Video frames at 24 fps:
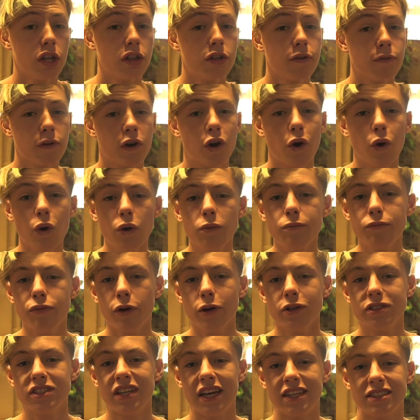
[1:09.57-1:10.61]
The recording
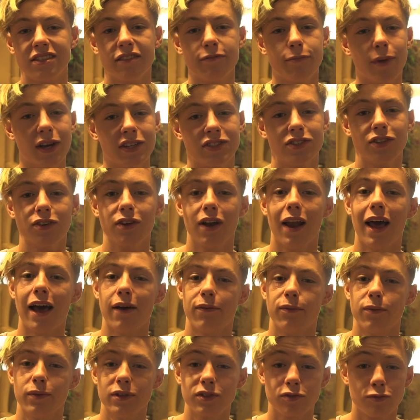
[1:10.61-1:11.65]
process of my song
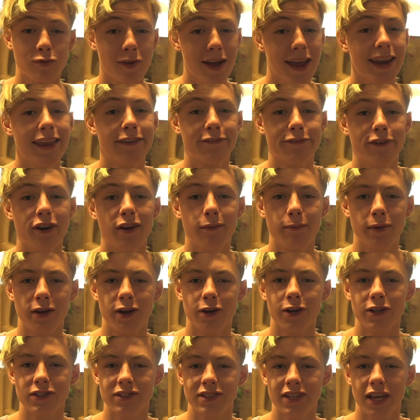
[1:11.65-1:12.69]
Laugh was really fun
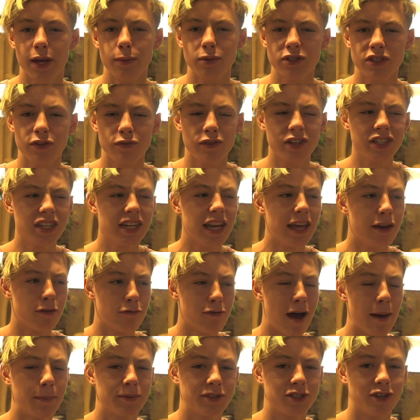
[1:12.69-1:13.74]
because it was originally a
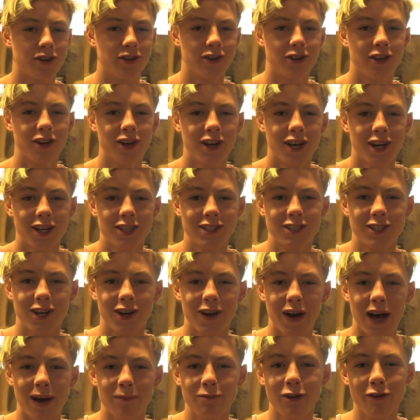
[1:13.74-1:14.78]
rap song.
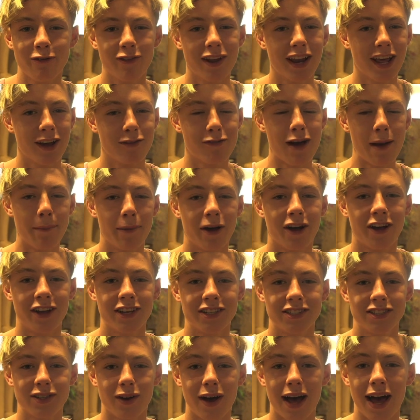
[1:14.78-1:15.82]
So I'm not really a rap
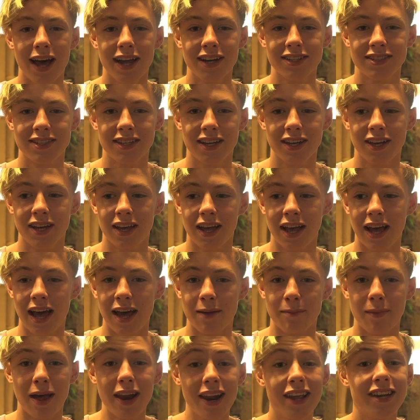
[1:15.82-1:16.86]
artist, so I had to
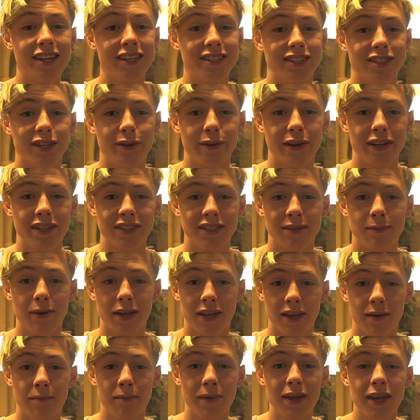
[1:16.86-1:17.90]
add melodies to it to
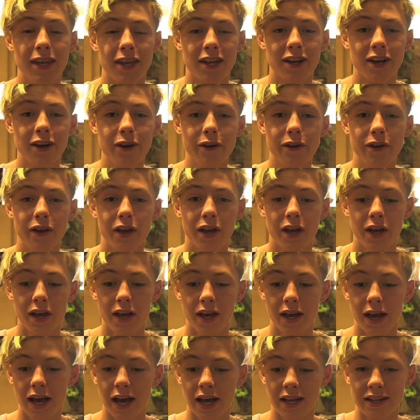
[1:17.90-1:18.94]
make it me, you know?
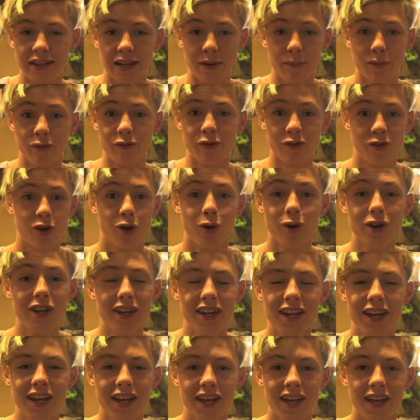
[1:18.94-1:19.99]
And then we
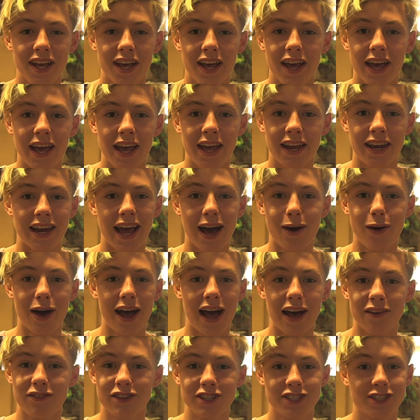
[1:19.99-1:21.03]
recorded it, and now I
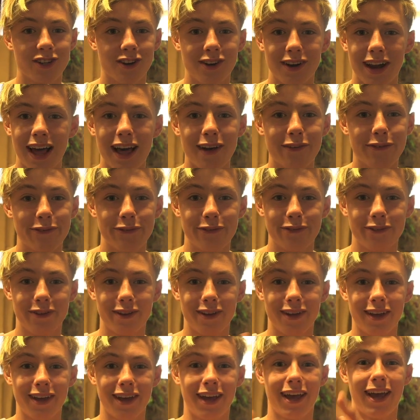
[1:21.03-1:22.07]
have the song Laugh,
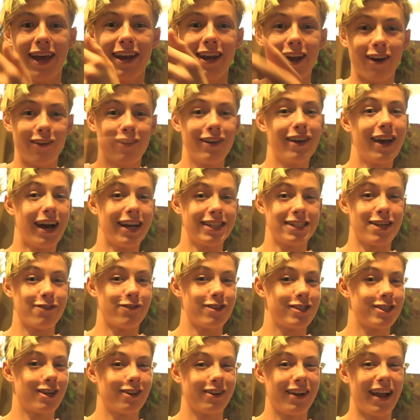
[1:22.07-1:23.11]
and now you guys
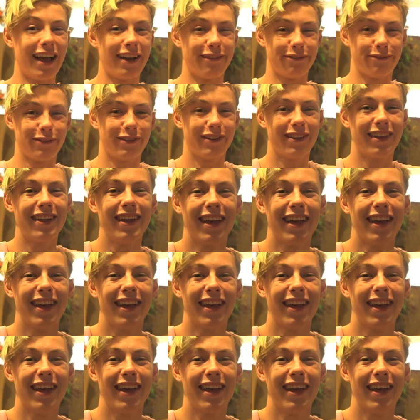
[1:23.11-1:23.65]
have the song Laugh.